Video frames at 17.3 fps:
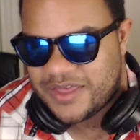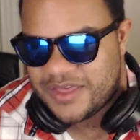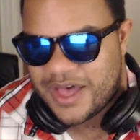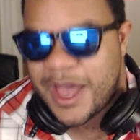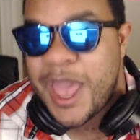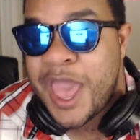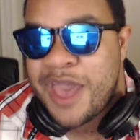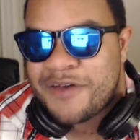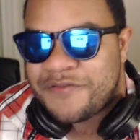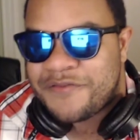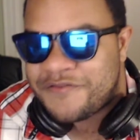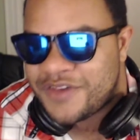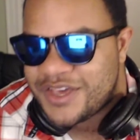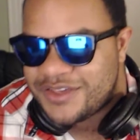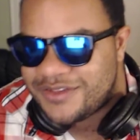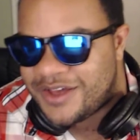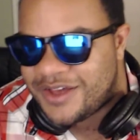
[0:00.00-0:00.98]
the F.
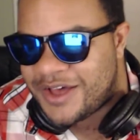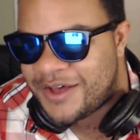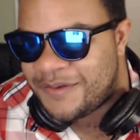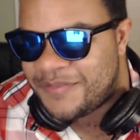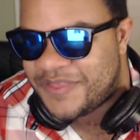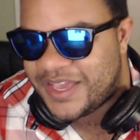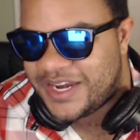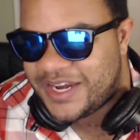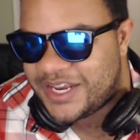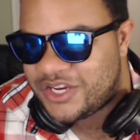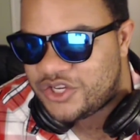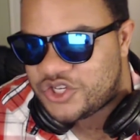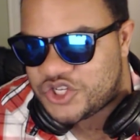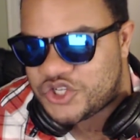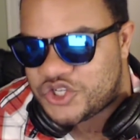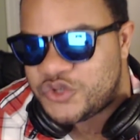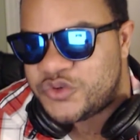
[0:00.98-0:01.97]
They didn't
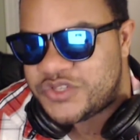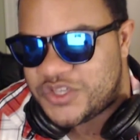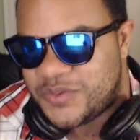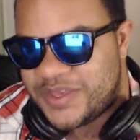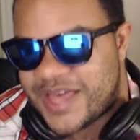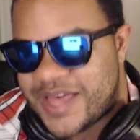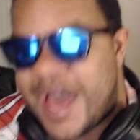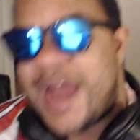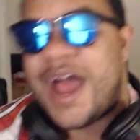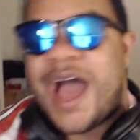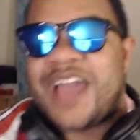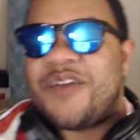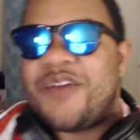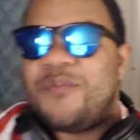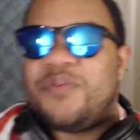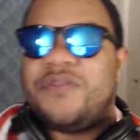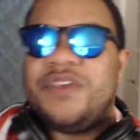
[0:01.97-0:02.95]
choose to be that. I
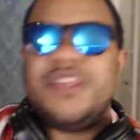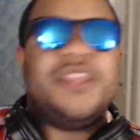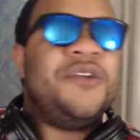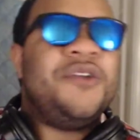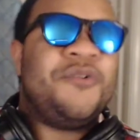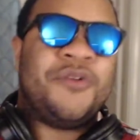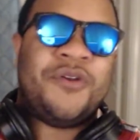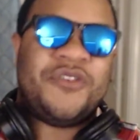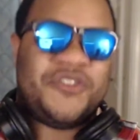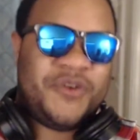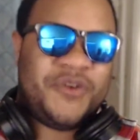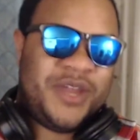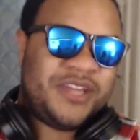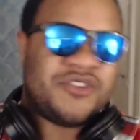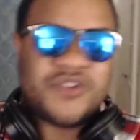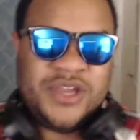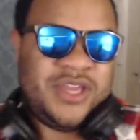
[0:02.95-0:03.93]
completely agree with you,
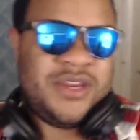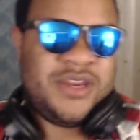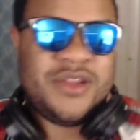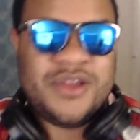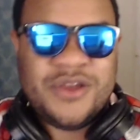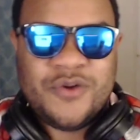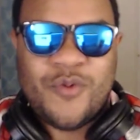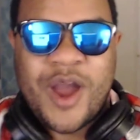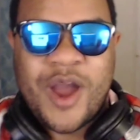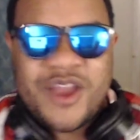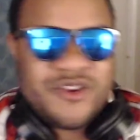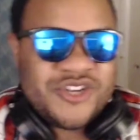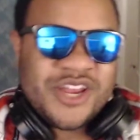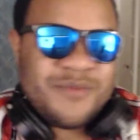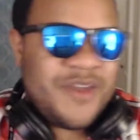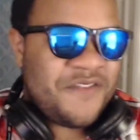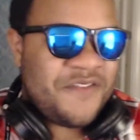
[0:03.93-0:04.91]
Adrian. Why are you
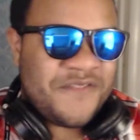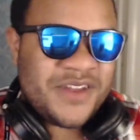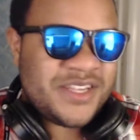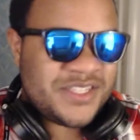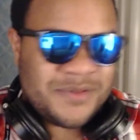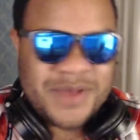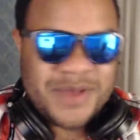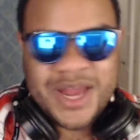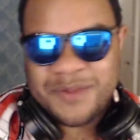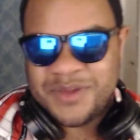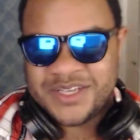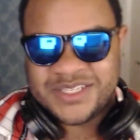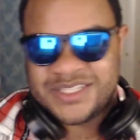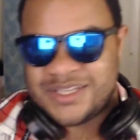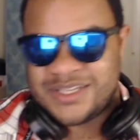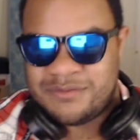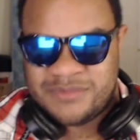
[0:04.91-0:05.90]
trying to make fun of somebody because
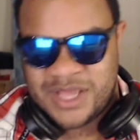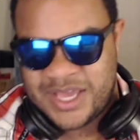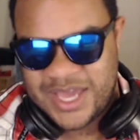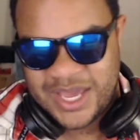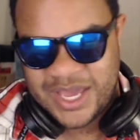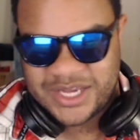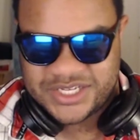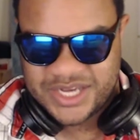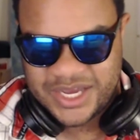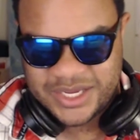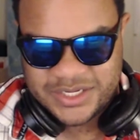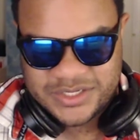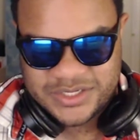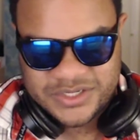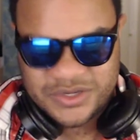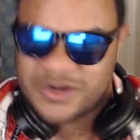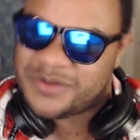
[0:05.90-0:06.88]
of something they can't
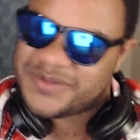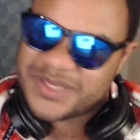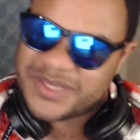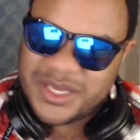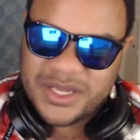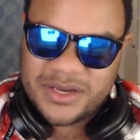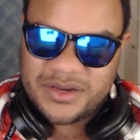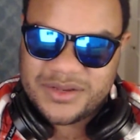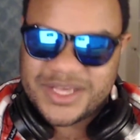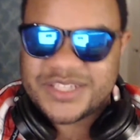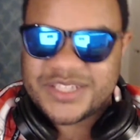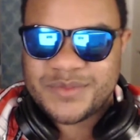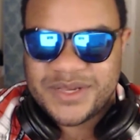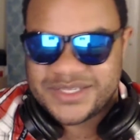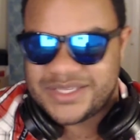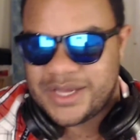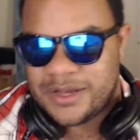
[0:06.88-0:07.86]
change? You know what I'm saying? That's
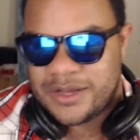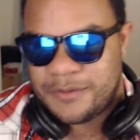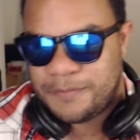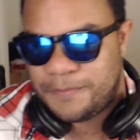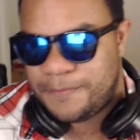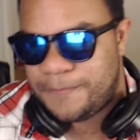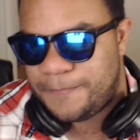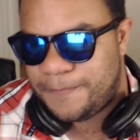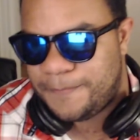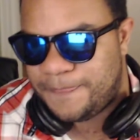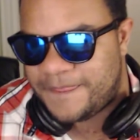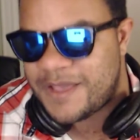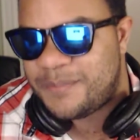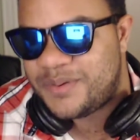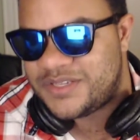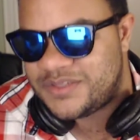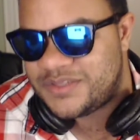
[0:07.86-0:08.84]
messed up.
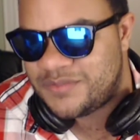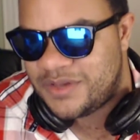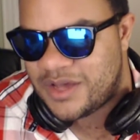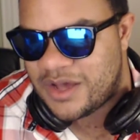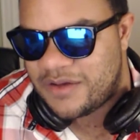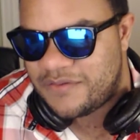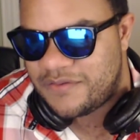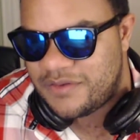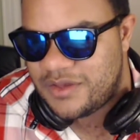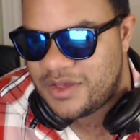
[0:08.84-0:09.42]
That pisses me off.